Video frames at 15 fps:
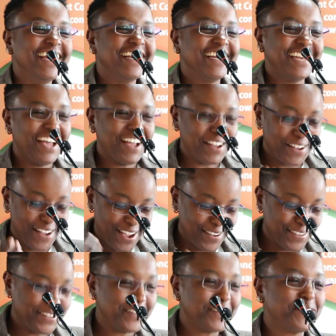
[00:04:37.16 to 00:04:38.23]
Now
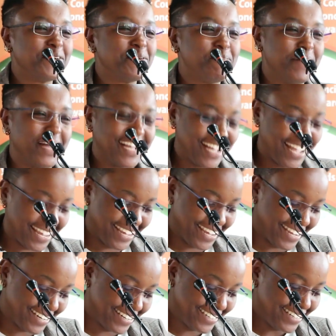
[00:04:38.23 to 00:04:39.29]
I will go back
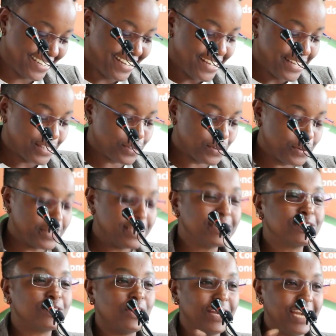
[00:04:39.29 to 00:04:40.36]
again. So
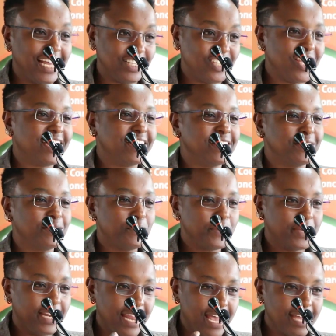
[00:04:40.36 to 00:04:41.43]
it's all a journey.
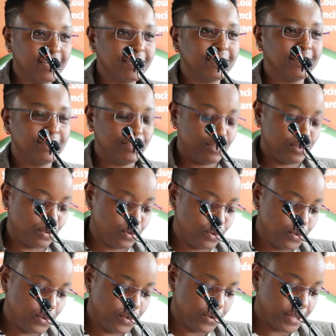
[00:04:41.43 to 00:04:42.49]
We learn
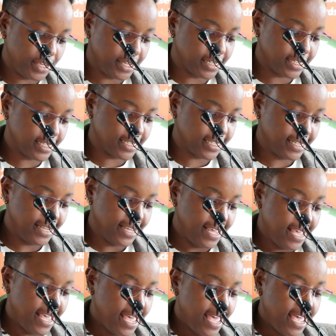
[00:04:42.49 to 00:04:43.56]
through it.
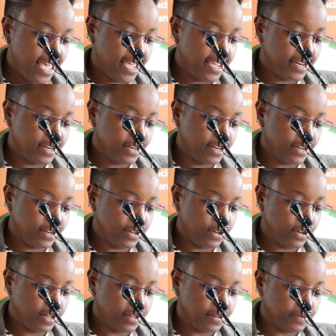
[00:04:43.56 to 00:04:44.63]
And
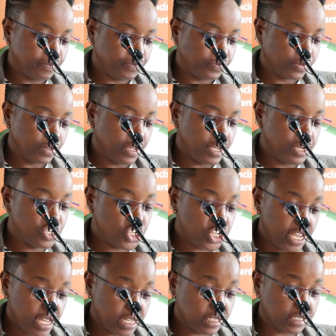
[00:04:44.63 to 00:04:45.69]
in
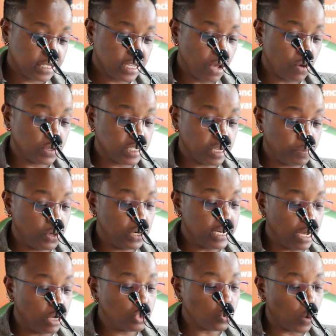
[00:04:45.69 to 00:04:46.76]
shares, I was able
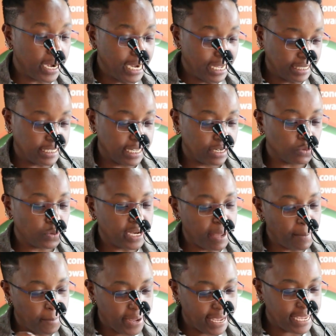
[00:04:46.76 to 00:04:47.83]
now to understand when
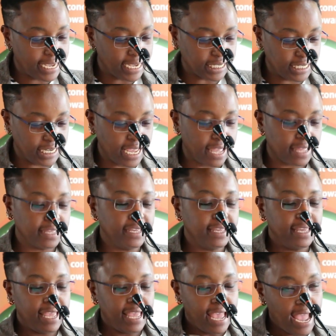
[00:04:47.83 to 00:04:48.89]
I'm buying a share,
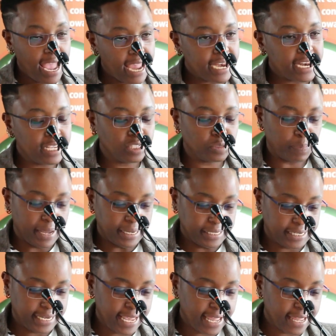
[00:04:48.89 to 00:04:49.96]
earnings per
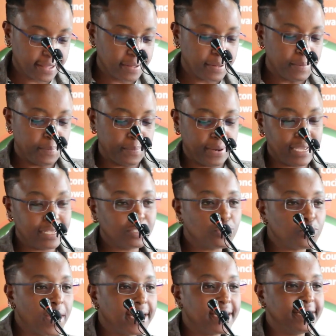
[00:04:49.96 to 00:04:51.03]
share, price
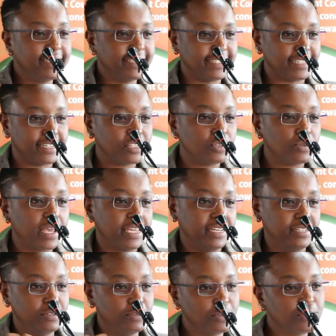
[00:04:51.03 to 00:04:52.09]
to earnings ratio. I
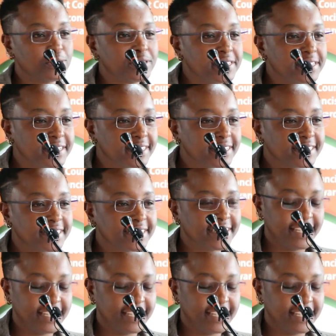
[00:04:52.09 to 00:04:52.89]
didn't know those things.